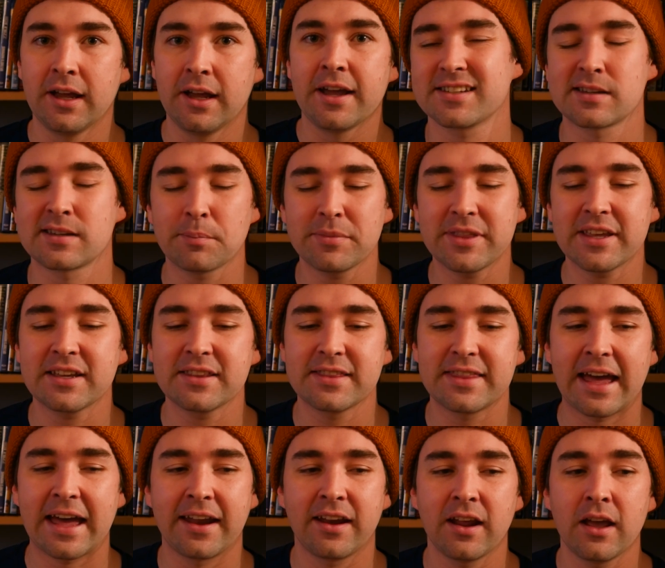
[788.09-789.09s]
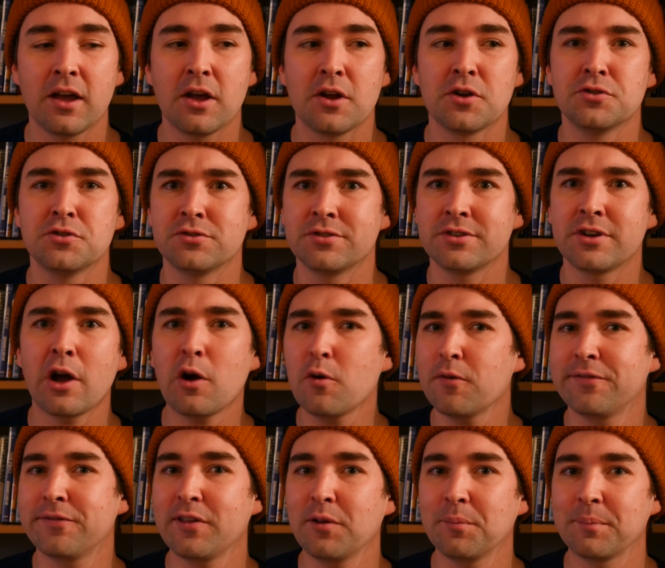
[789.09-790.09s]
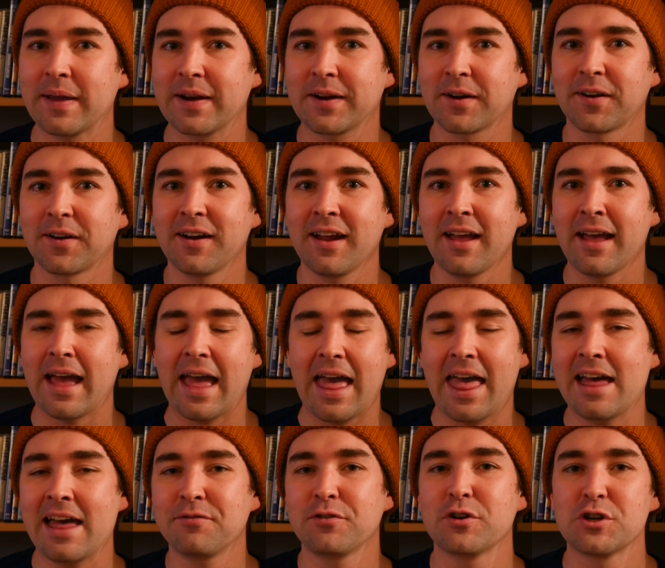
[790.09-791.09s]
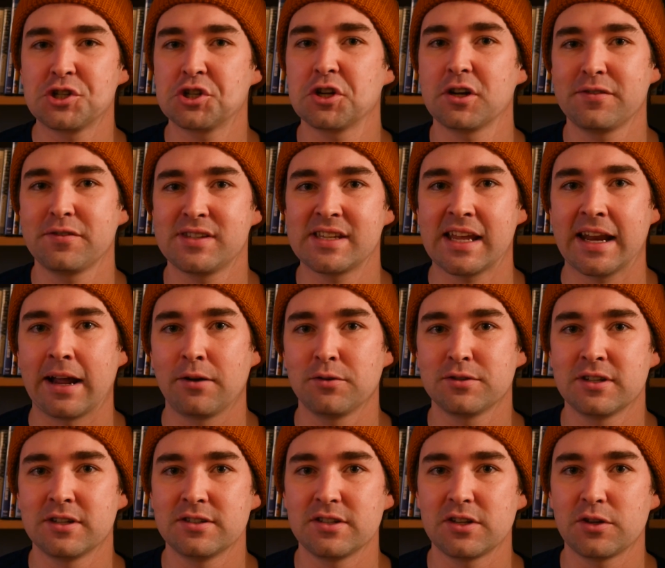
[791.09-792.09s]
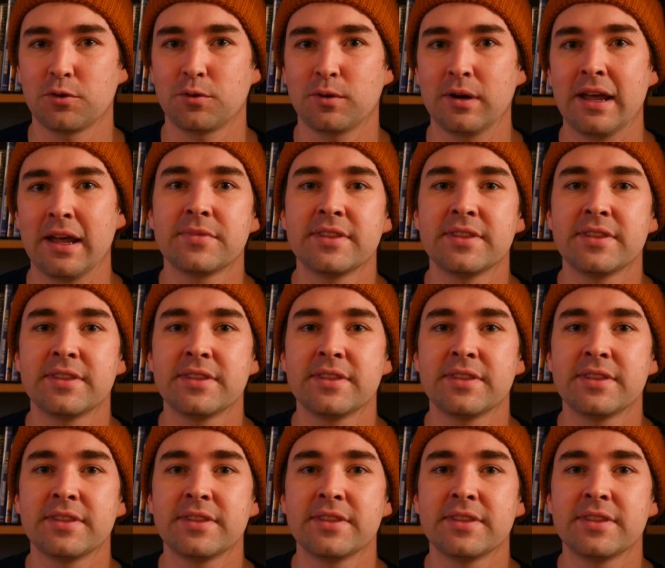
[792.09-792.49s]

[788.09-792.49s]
Something that no filmmaker ever should have set out to do.